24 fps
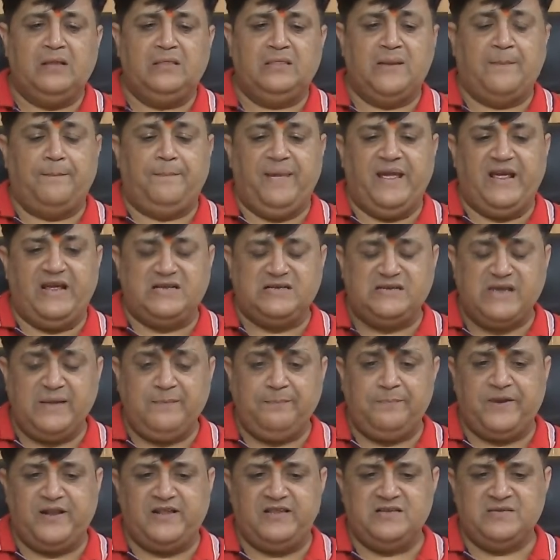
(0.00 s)
The
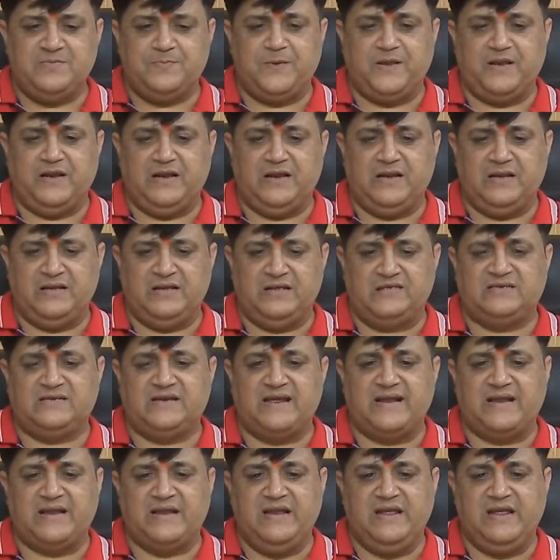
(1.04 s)
basic principle in this
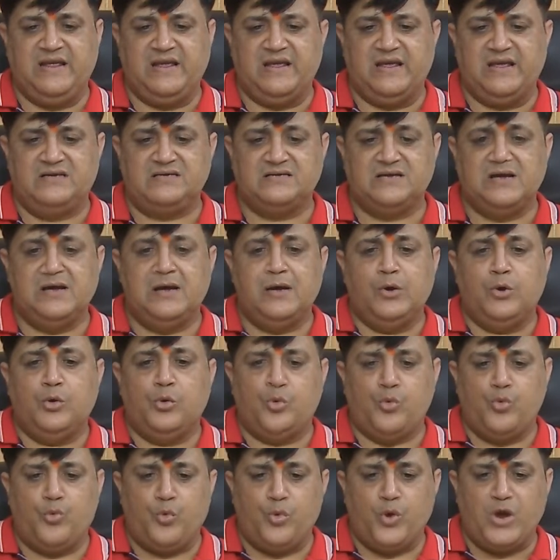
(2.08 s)
technique is
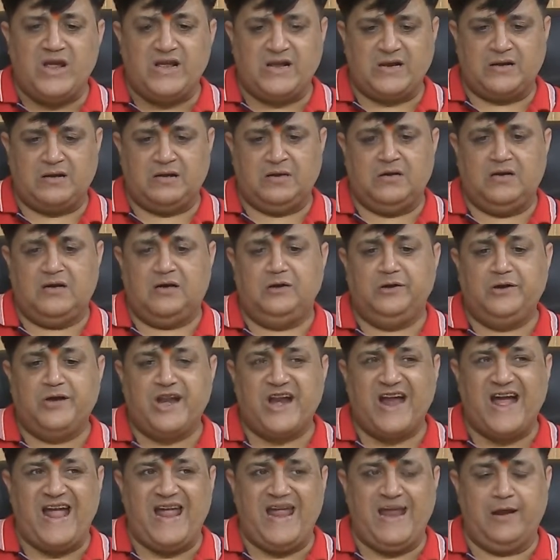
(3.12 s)
quick
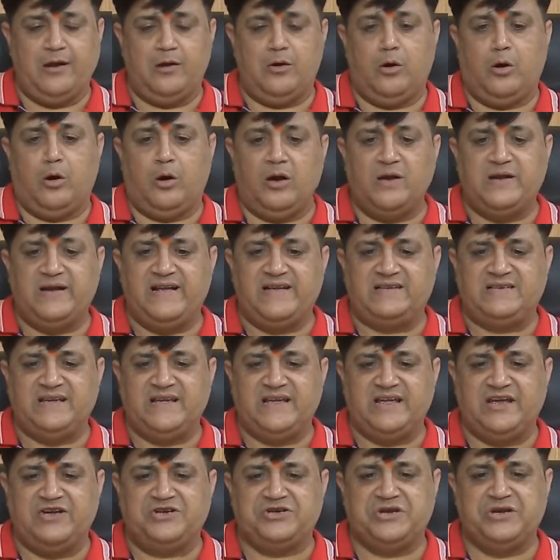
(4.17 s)
drying or
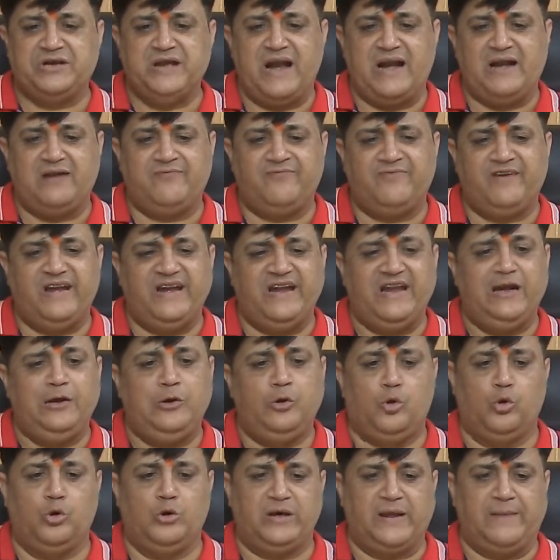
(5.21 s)
desiccation at very
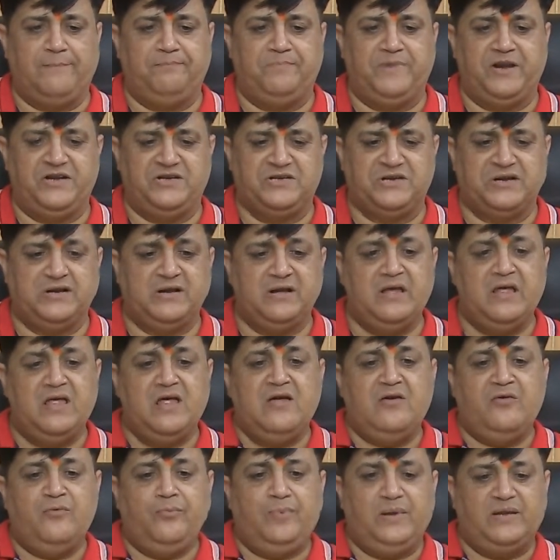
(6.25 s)
low temperature,
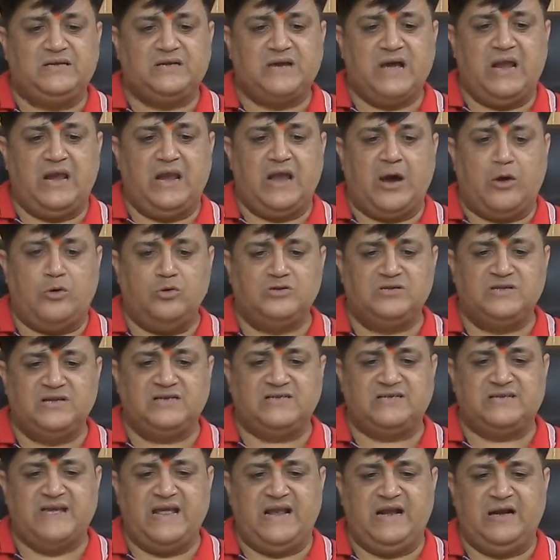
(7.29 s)
which allows the
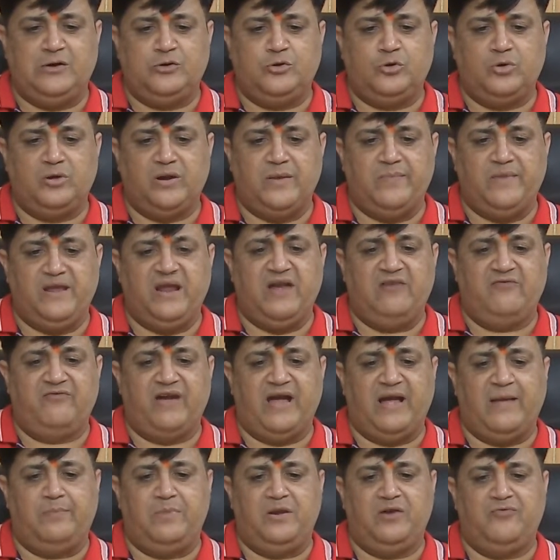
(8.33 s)
cell to remain
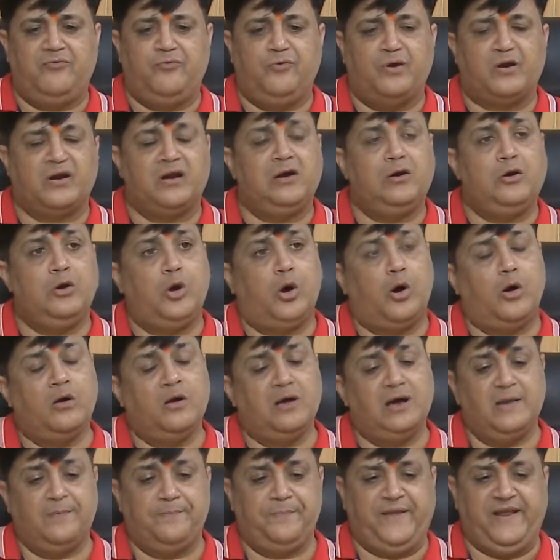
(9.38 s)
viable for a
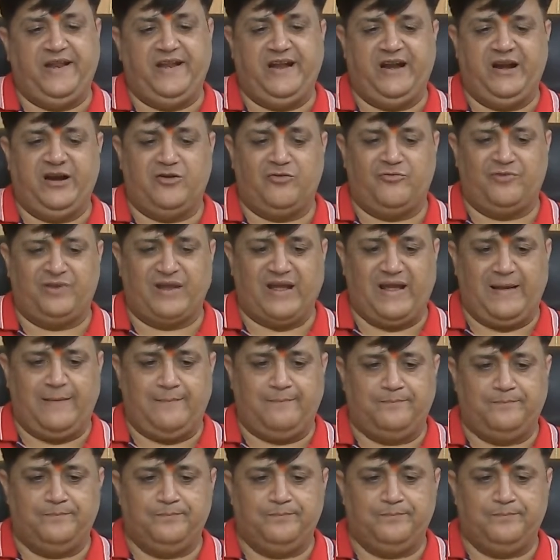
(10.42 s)
longer period of time.